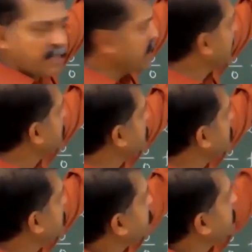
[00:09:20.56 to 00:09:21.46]

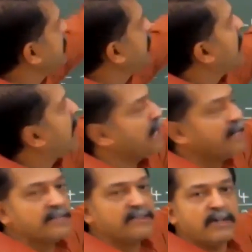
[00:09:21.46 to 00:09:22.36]
exists and
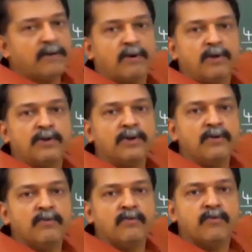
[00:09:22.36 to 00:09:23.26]
it is equal
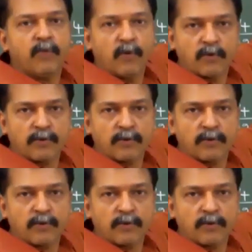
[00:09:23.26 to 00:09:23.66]
to 4.